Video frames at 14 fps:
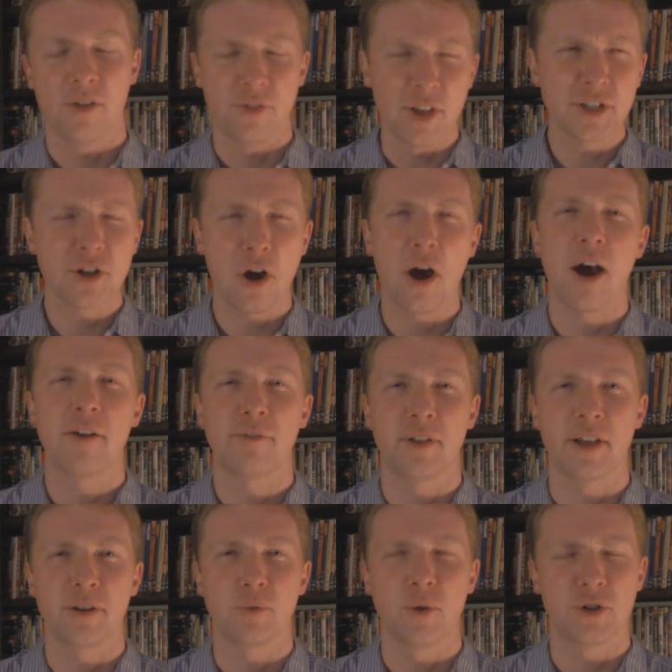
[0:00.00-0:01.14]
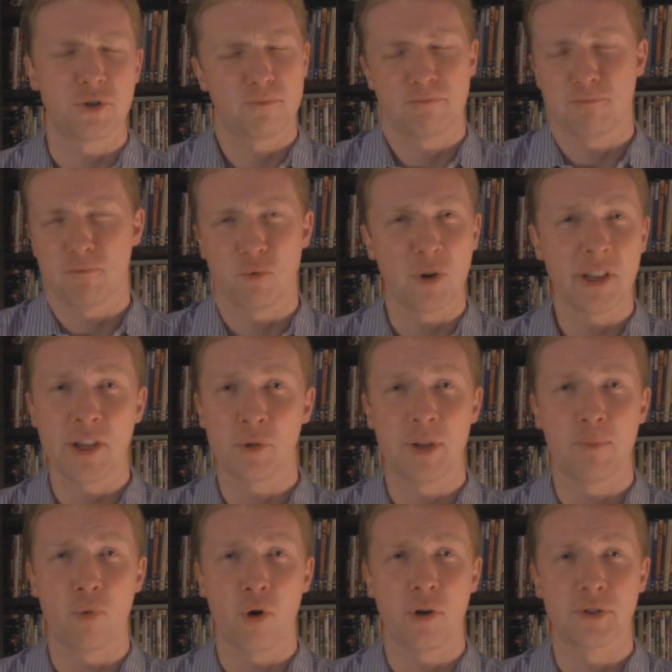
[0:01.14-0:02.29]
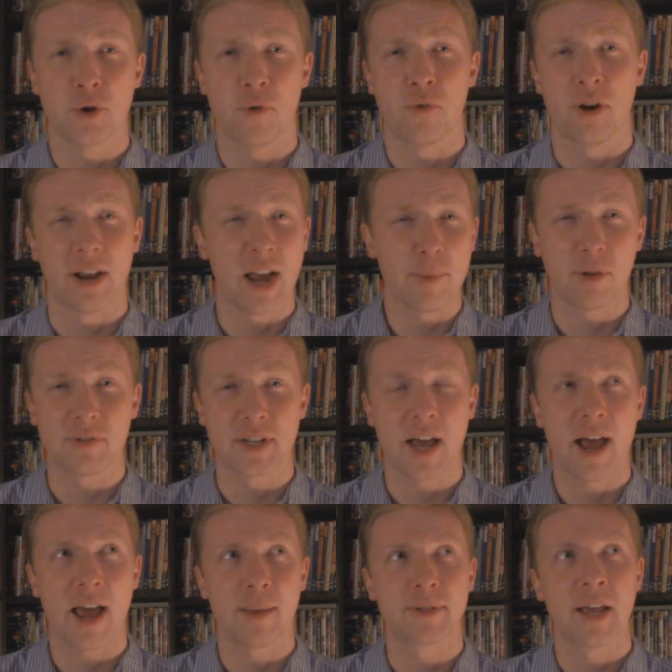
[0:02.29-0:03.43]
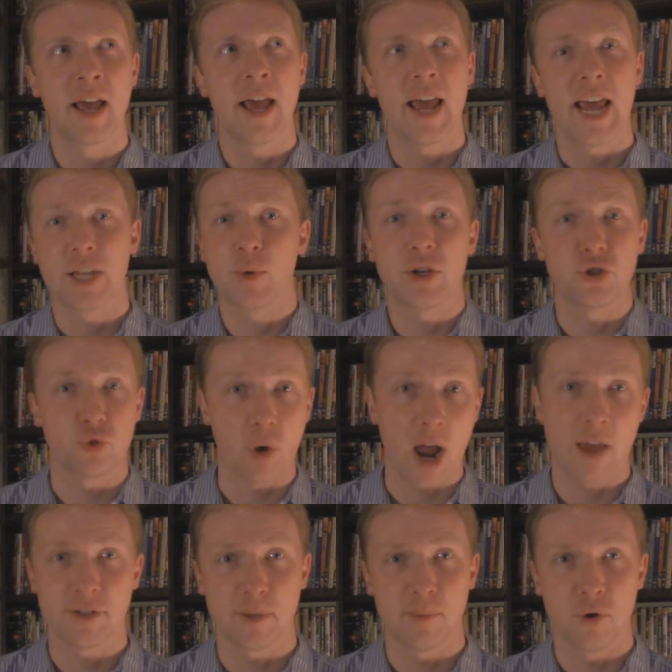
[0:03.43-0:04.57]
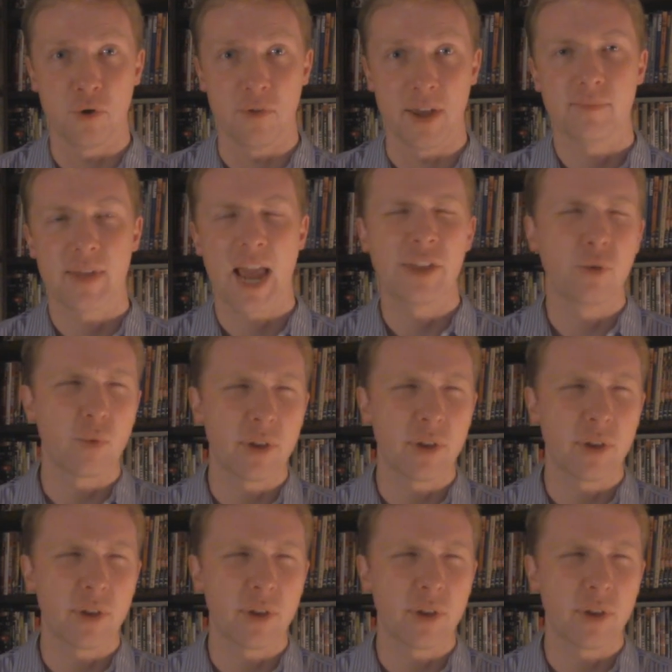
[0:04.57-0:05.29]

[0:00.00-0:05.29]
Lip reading: This conflict, which really only boils over a couple of times, is what drives the movie. And the